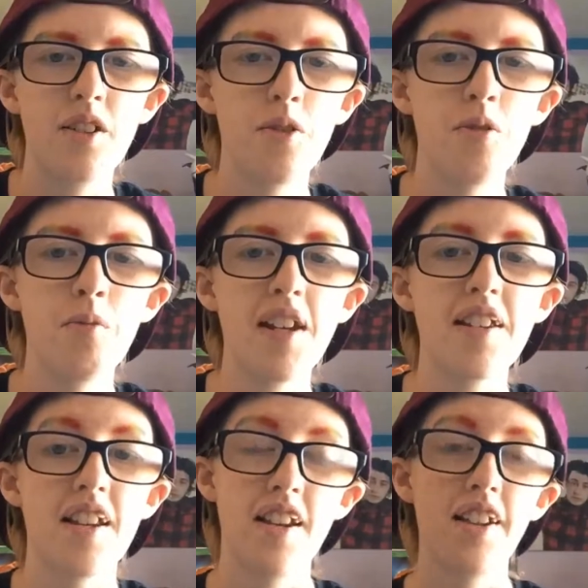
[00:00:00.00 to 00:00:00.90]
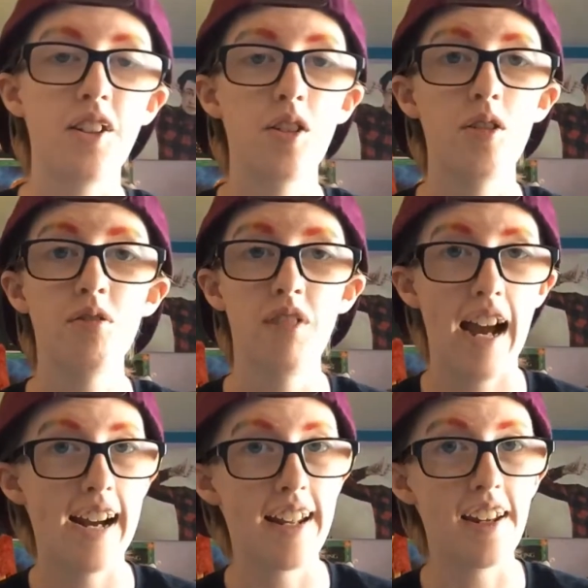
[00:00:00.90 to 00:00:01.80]
who meets another girl,
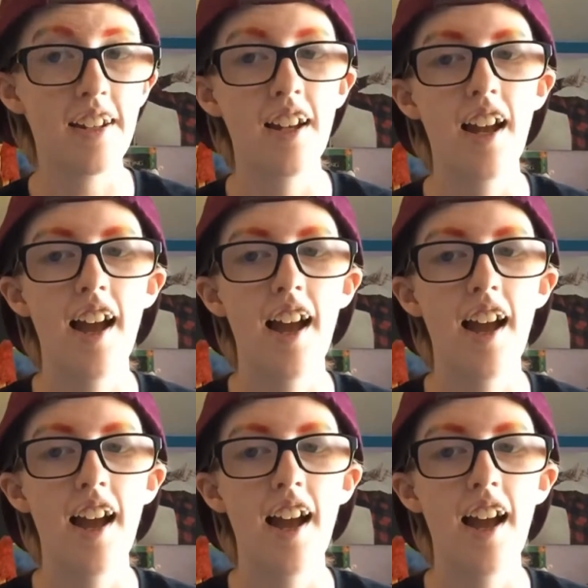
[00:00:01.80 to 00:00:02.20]
Annie,